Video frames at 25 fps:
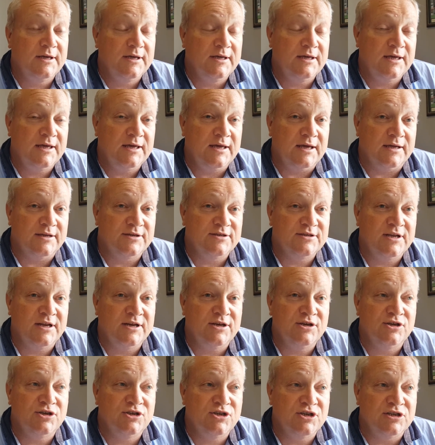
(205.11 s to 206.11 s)
Yes,
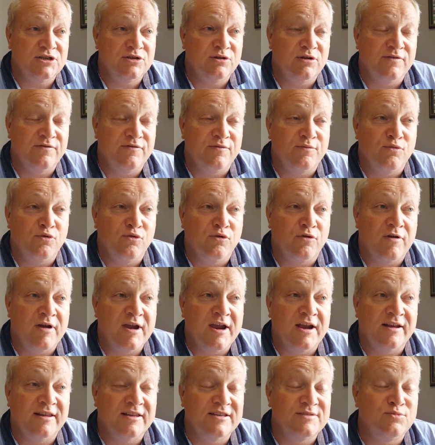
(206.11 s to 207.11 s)
and she's looking for more
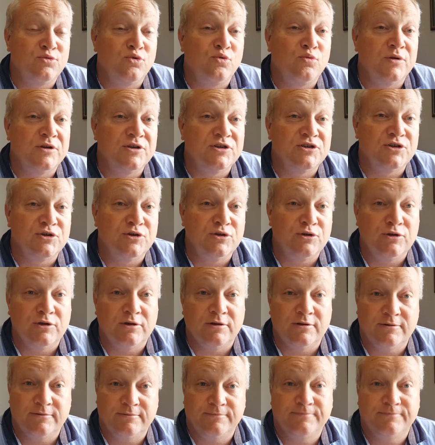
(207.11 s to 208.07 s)
ground. There's more wins in her.